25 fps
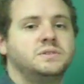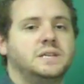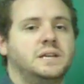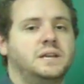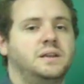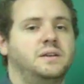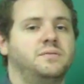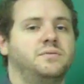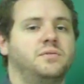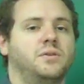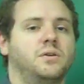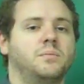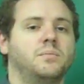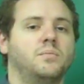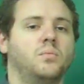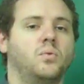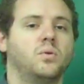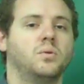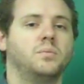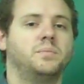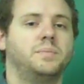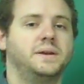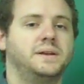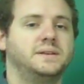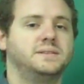use any of our
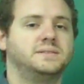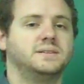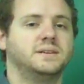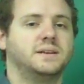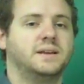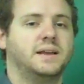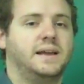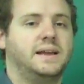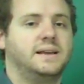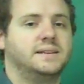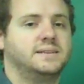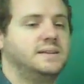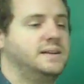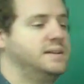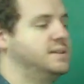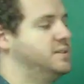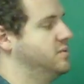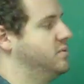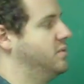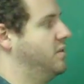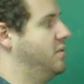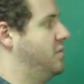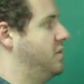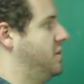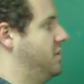more basic
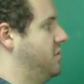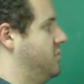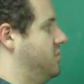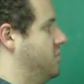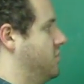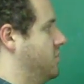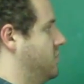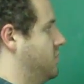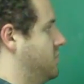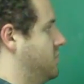antiderivative